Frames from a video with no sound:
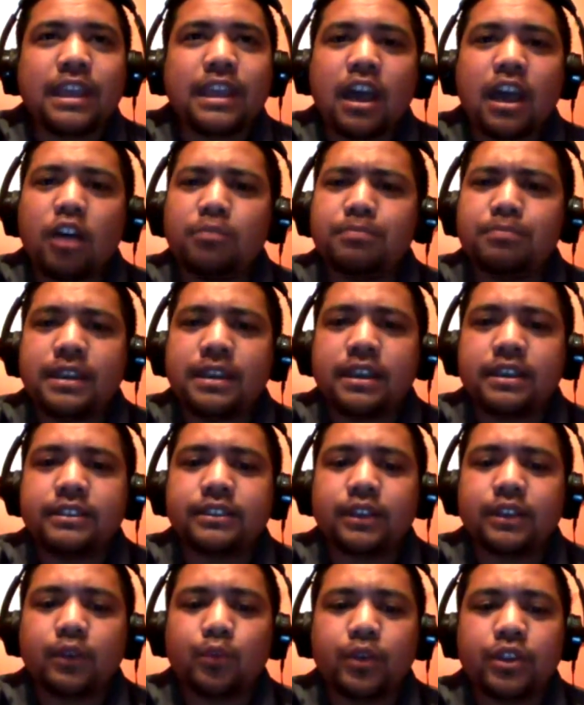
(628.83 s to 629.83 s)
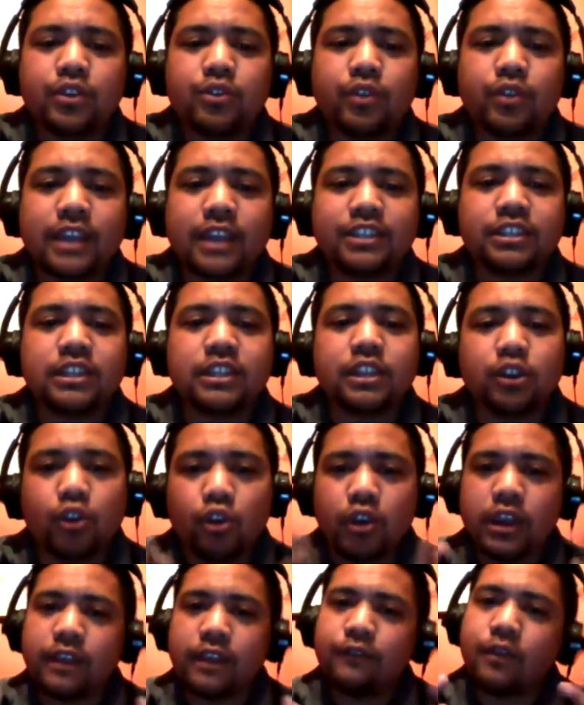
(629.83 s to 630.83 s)
it really helped because when you're
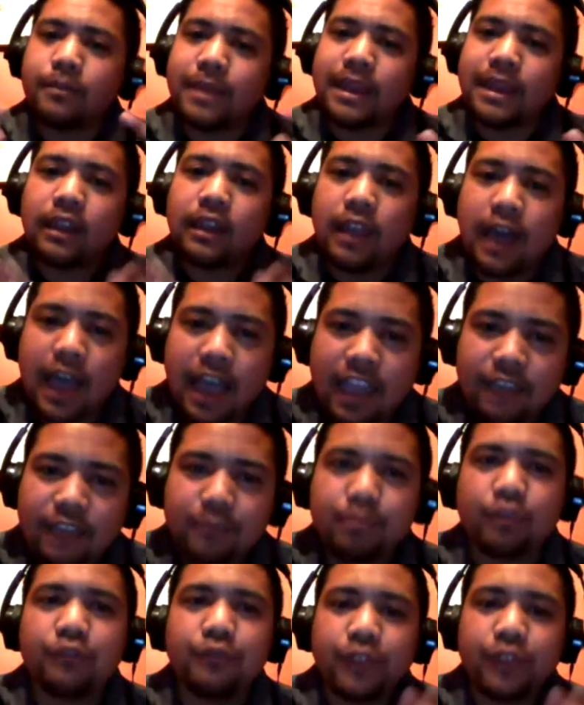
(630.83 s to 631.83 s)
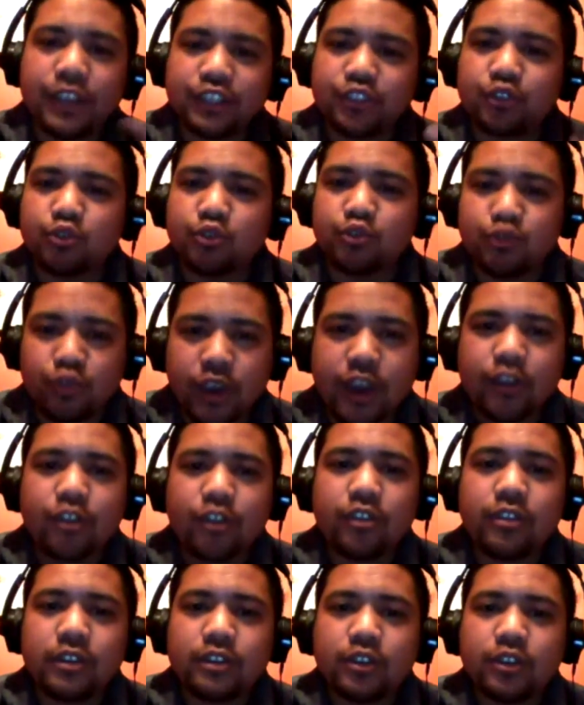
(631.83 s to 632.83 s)
actually learning from a live professional
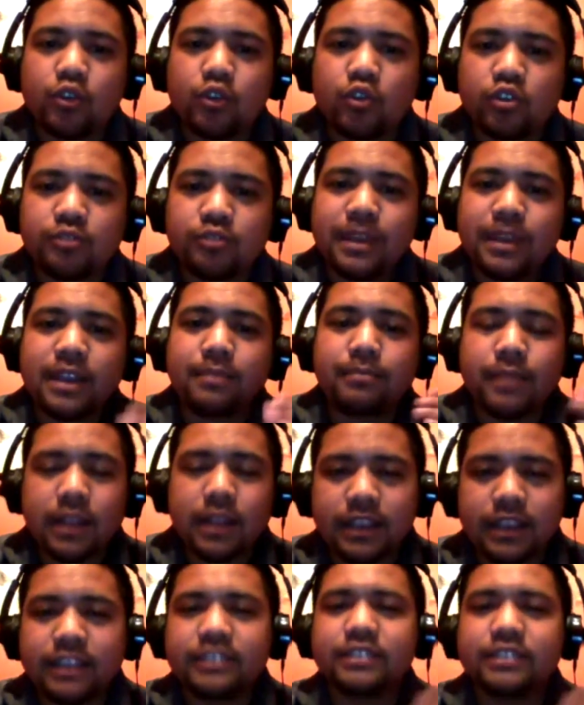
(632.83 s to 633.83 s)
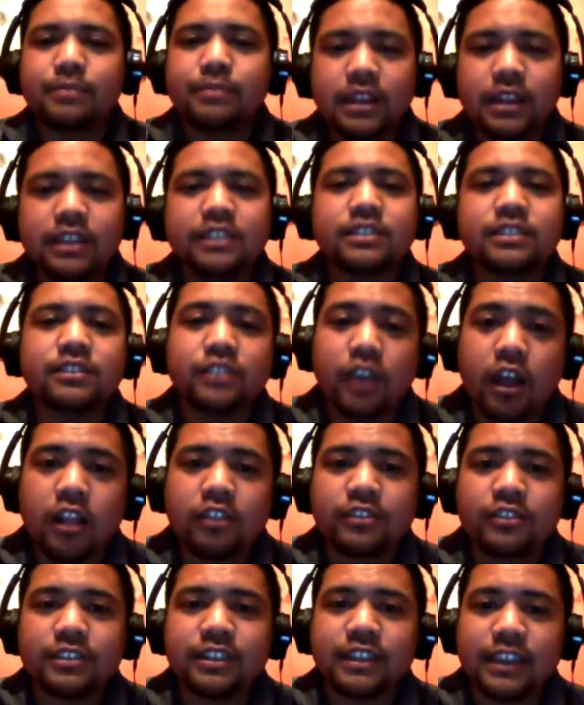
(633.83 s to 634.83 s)
trader who's made millions and millions of
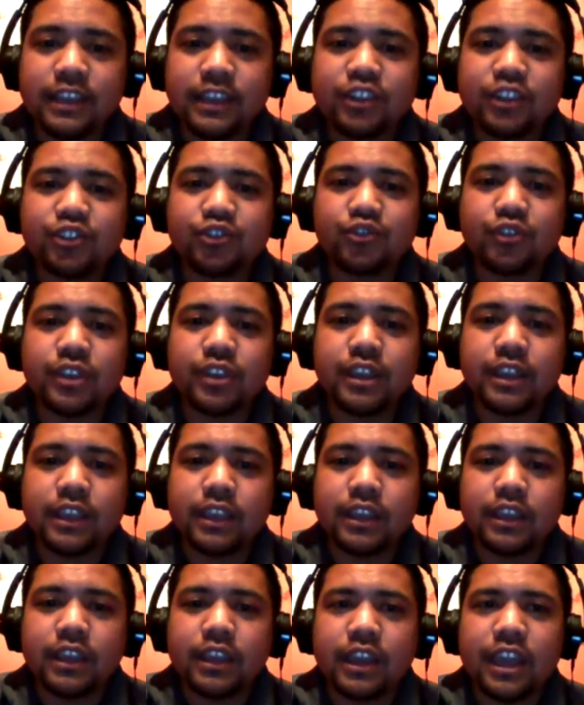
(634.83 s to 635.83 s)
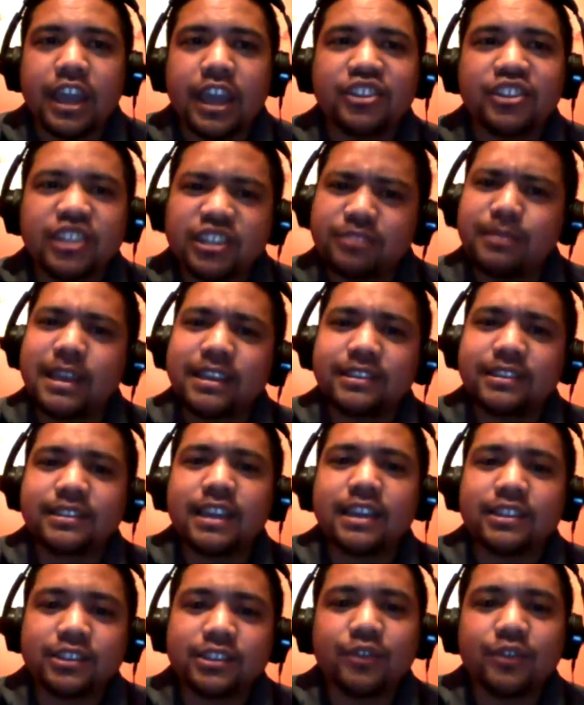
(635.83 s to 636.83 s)
dollars in the industry, it just
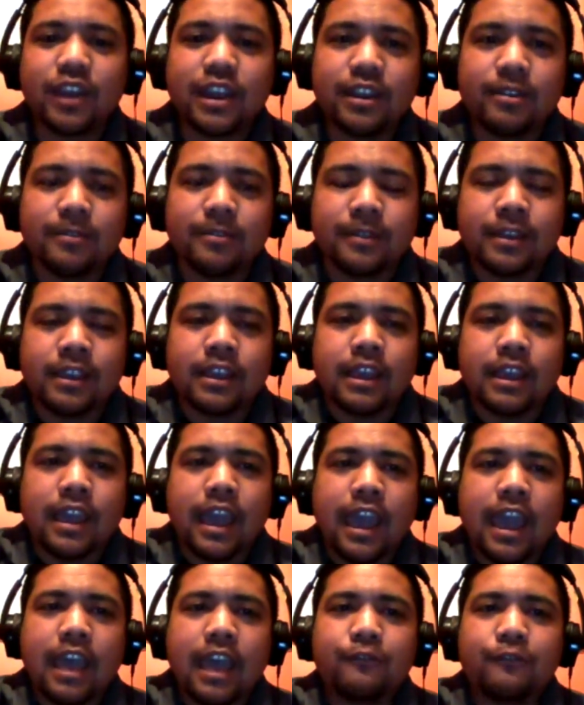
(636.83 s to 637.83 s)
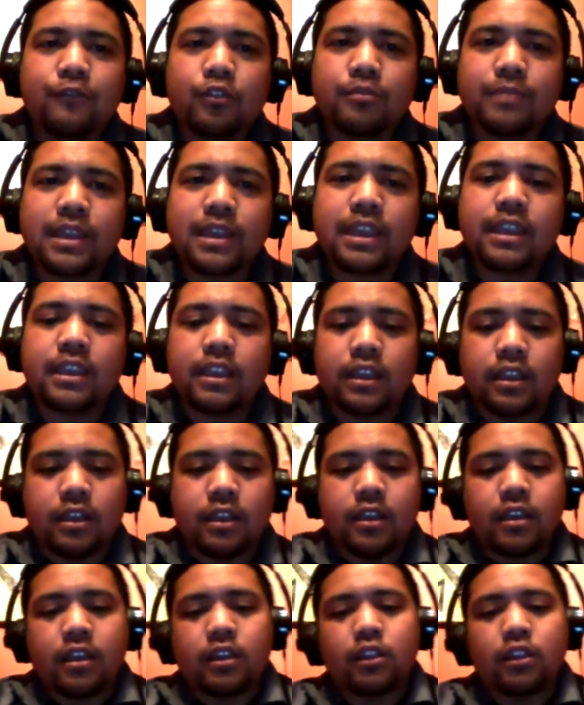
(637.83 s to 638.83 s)
makes sense, right? And for me,
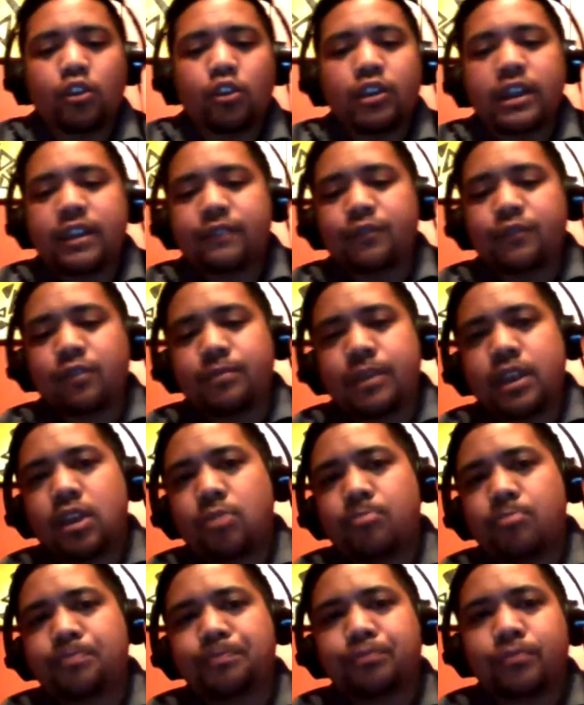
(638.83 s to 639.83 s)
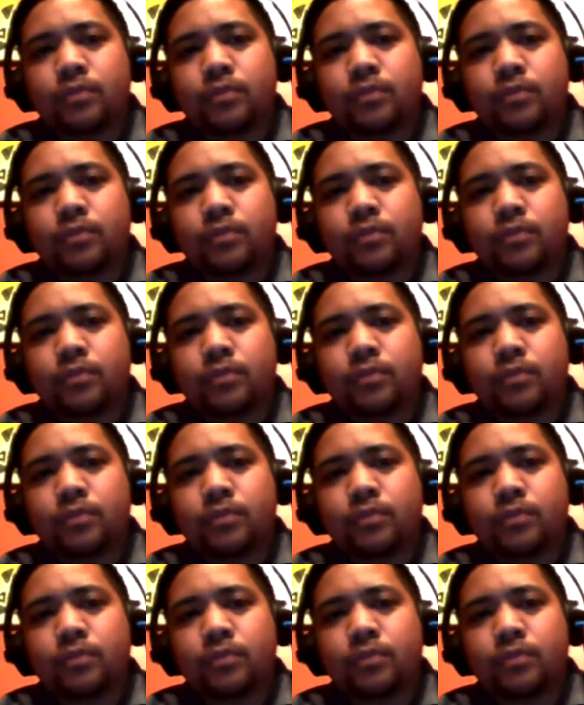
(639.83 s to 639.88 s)
learning from him,